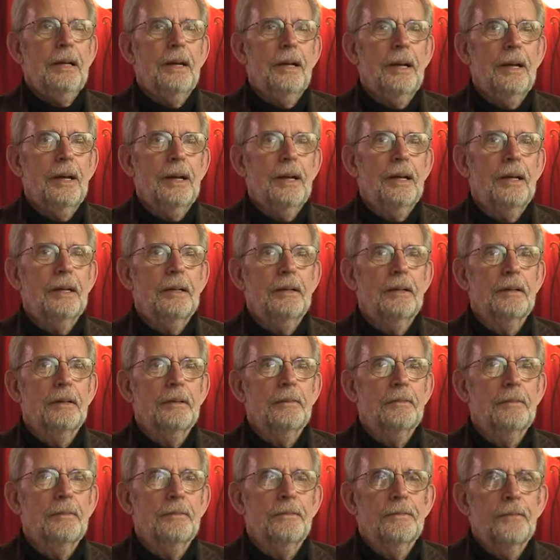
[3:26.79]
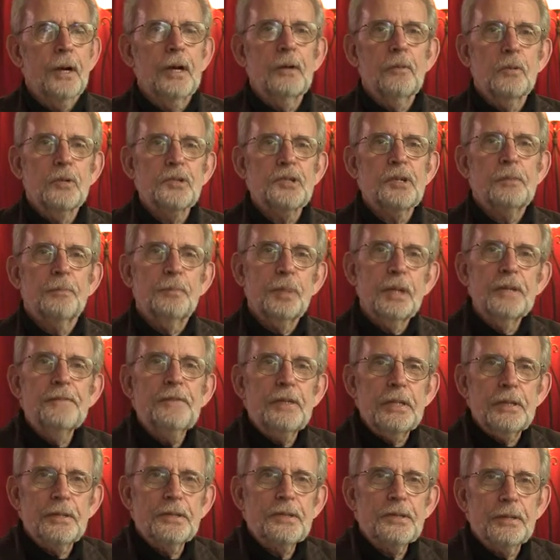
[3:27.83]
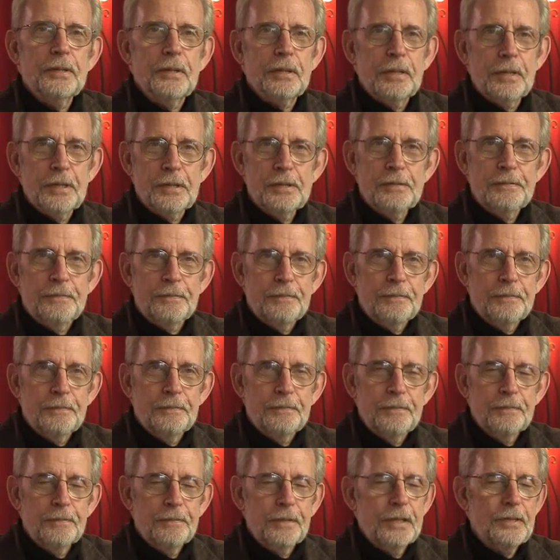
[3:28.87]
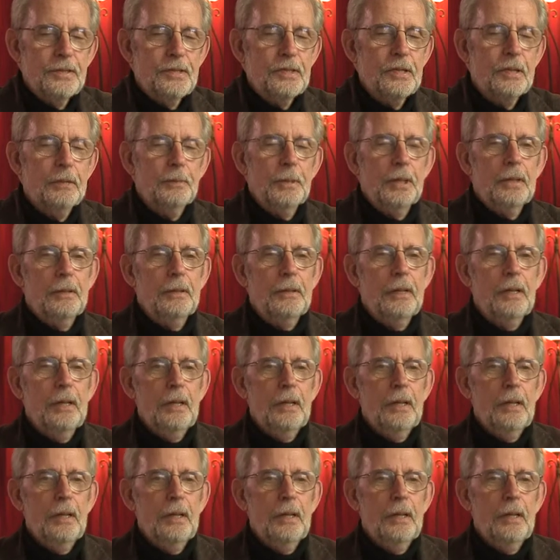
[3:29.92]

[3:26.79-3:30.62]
And Fred was oblivious to this, Fred Zinnemann.